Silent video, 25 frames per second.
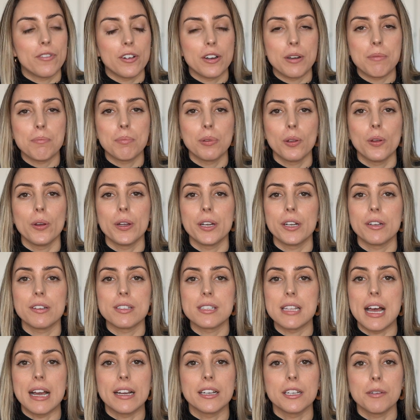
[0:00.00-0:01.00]
For
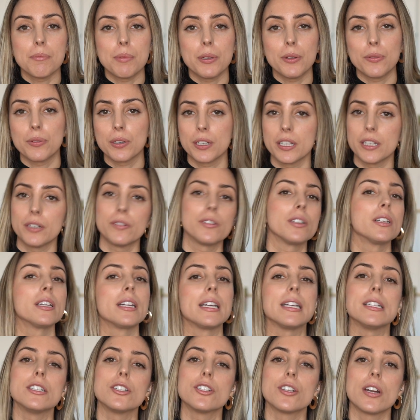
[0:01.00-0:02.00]
employers, that could be really,
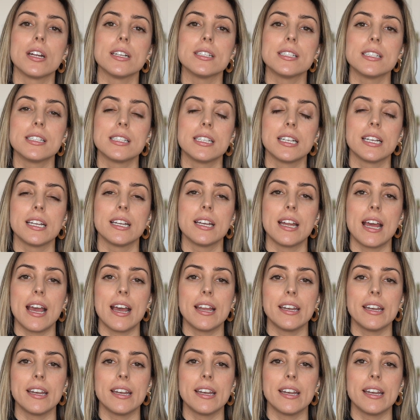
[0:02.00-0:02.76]
really interesting.